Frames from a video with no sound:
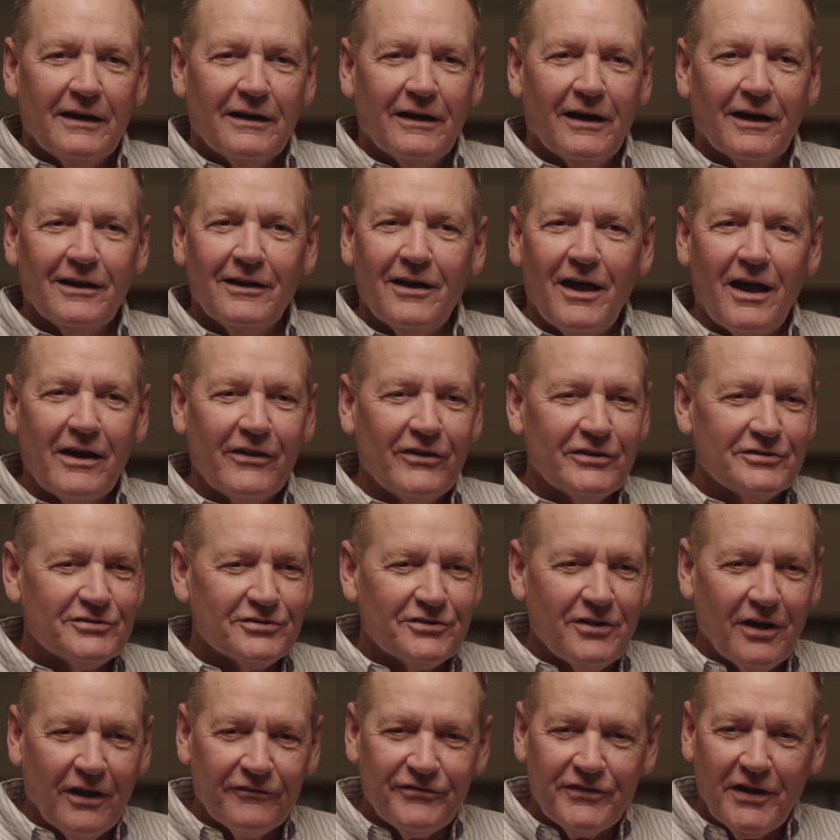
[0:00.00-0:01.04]
a lot of the
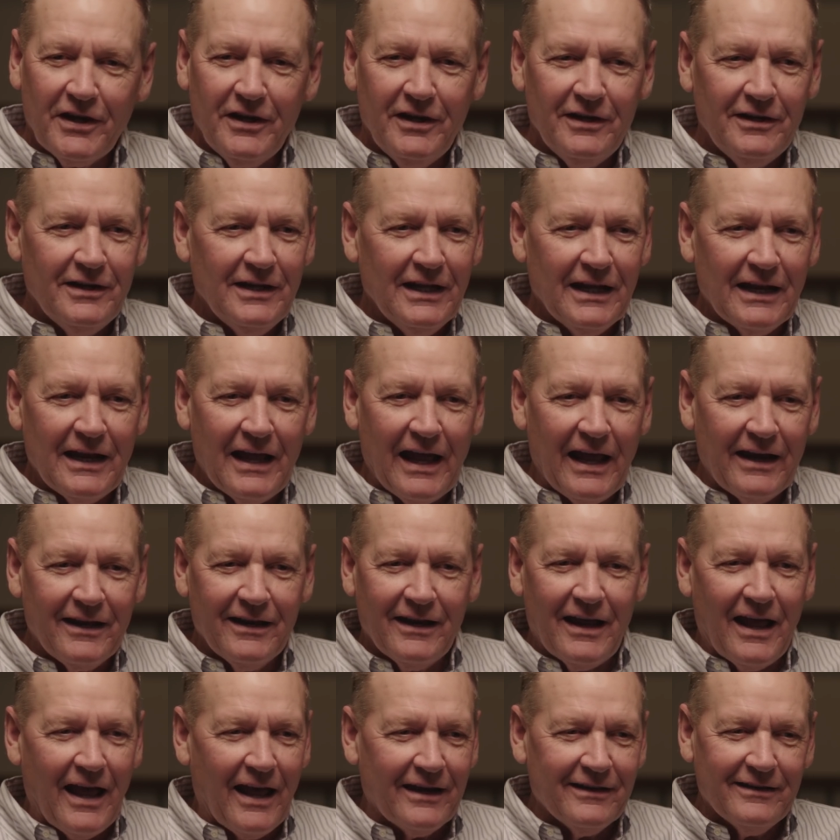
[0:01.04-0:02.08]
stuff that he did, I
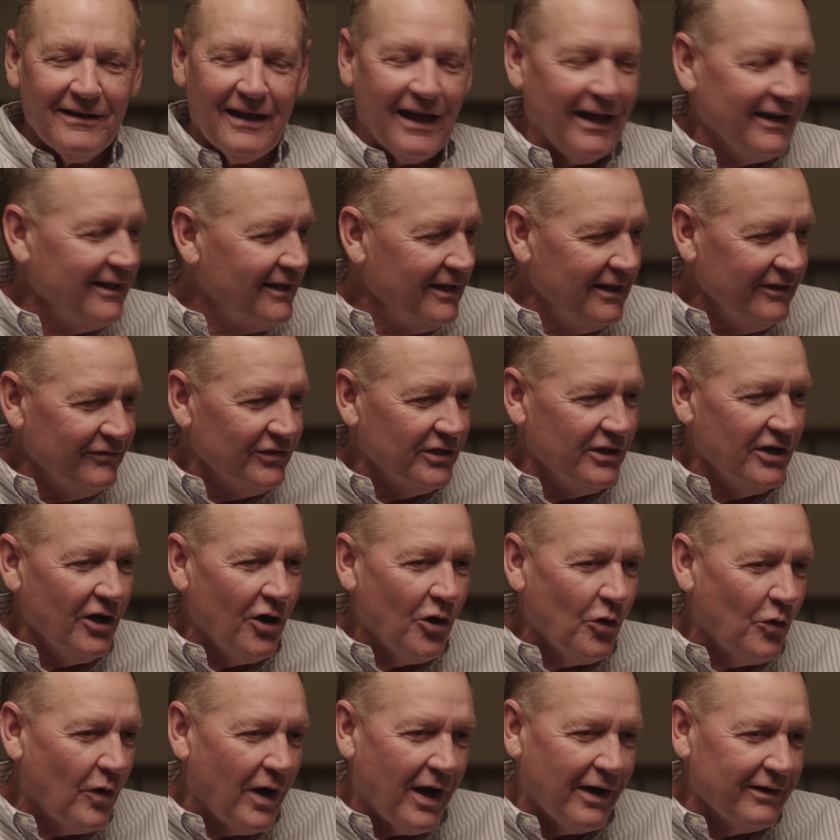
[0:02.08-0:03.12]
didn't even
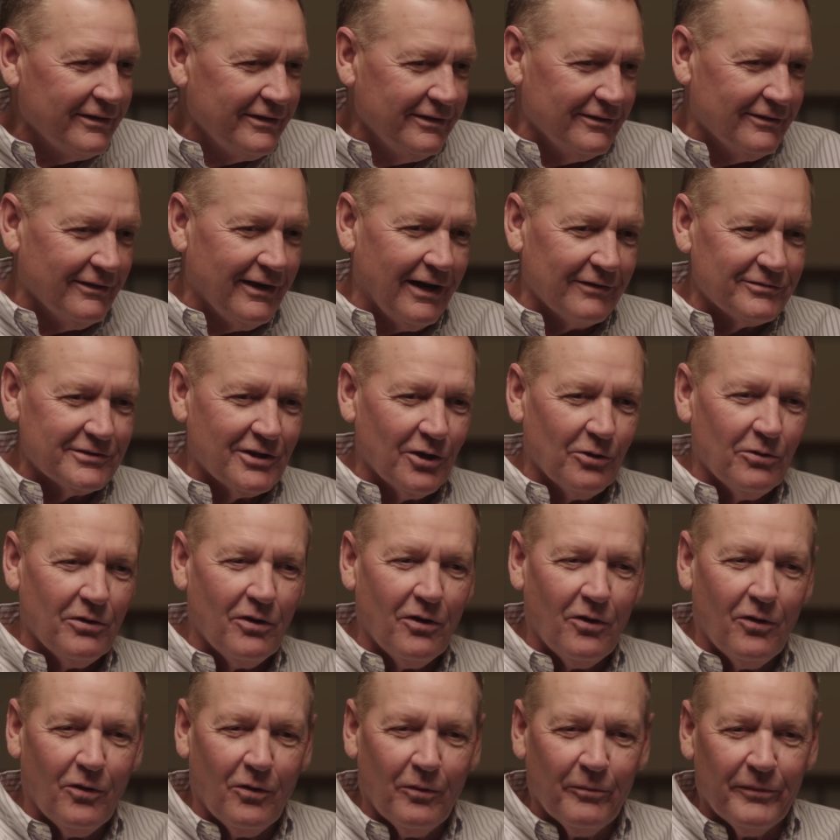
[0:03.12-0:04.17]
know. I'd go
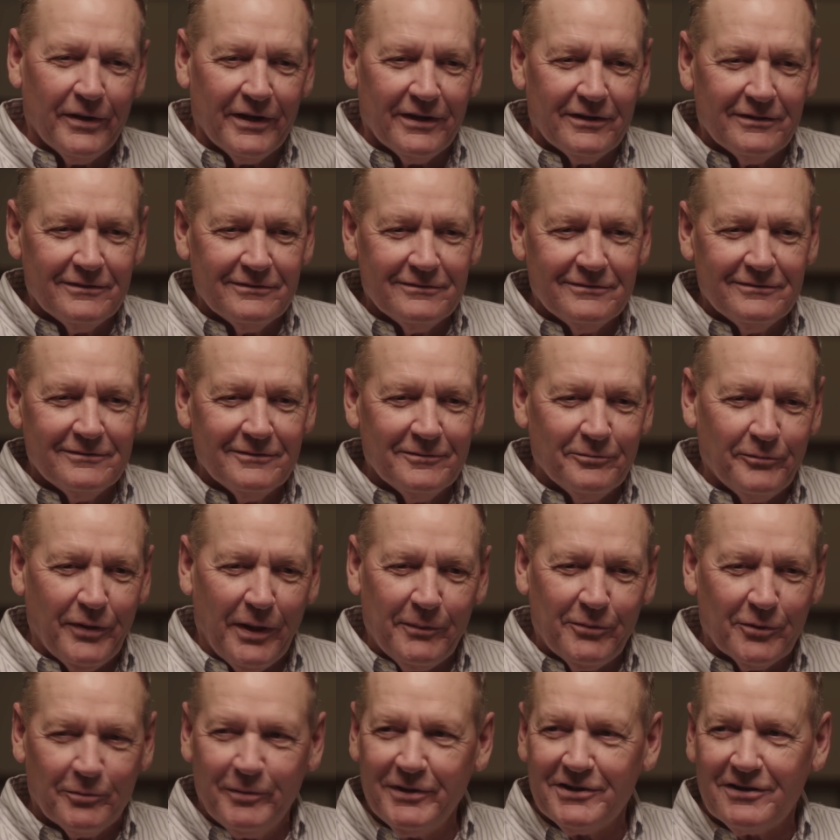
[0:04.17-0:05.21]
home and
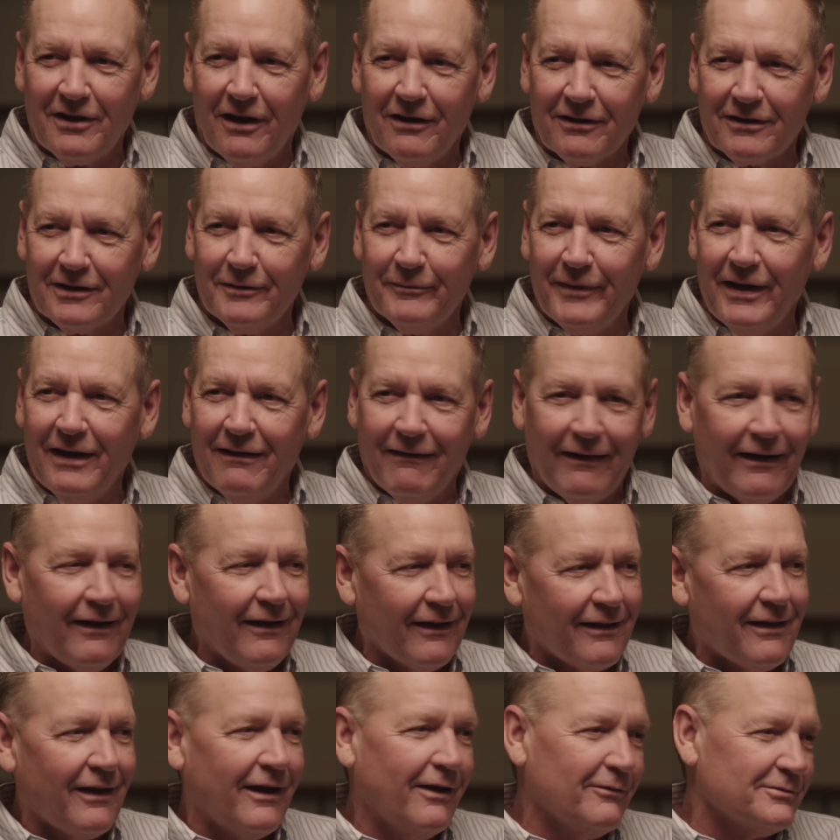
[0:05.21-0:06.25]
people would be talking about,
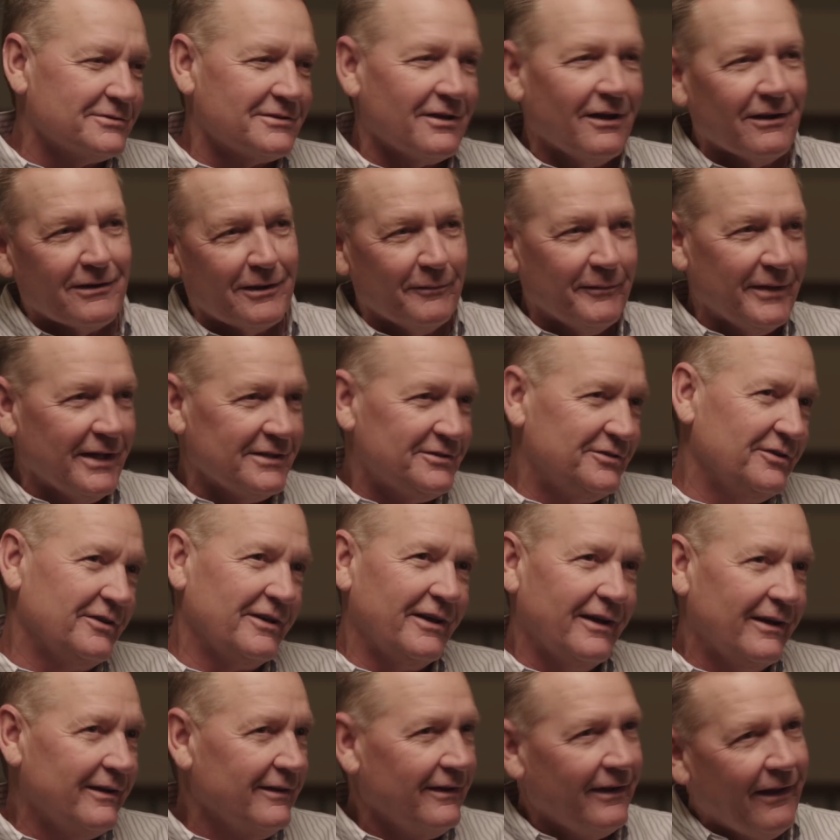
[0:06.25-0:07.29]
Harry Caray was talking about you
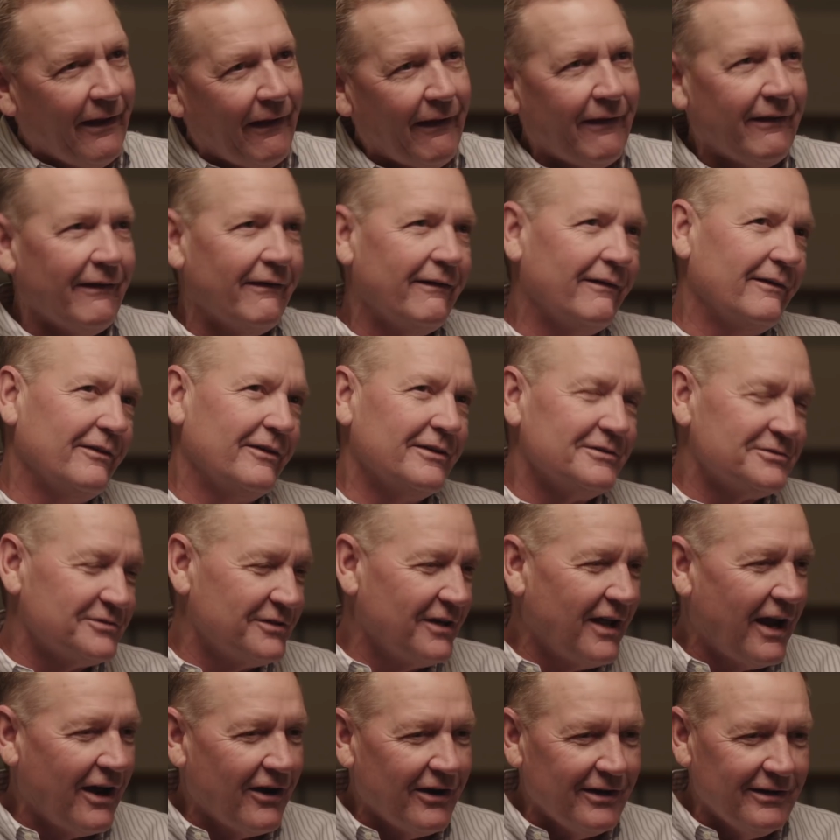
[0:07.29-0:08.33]
again today. This
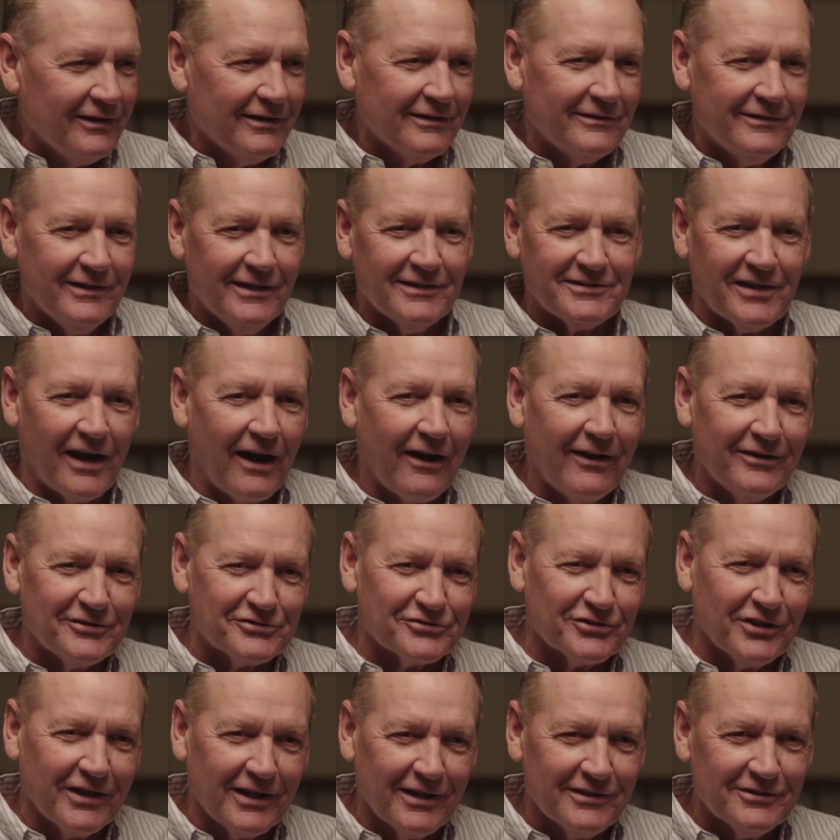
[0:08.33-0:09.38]
Harry did this. Harry's
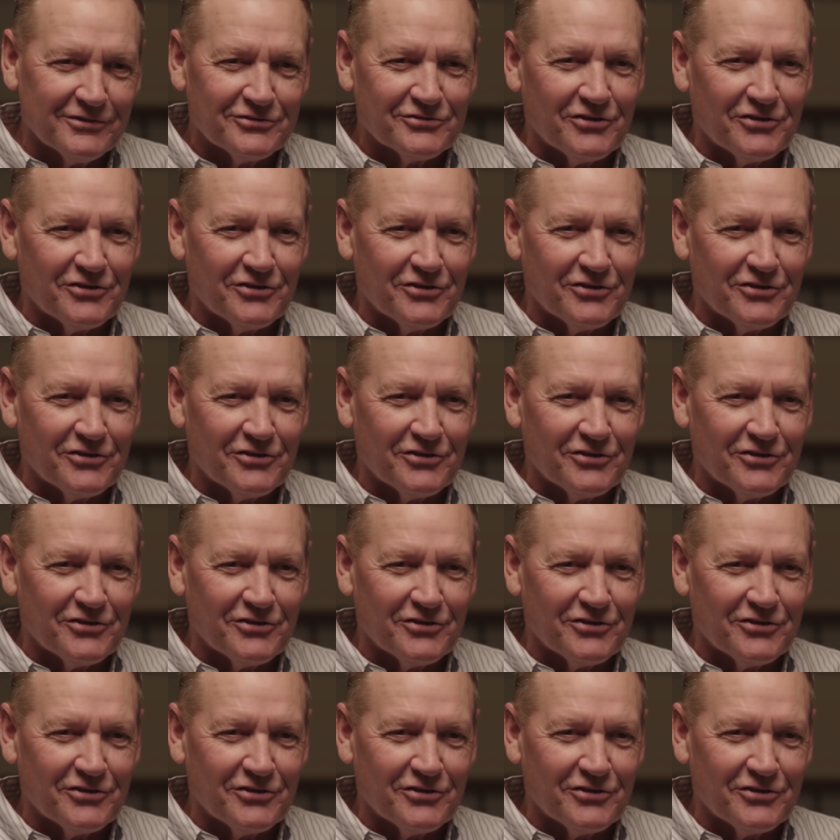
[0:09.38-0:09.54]
singing the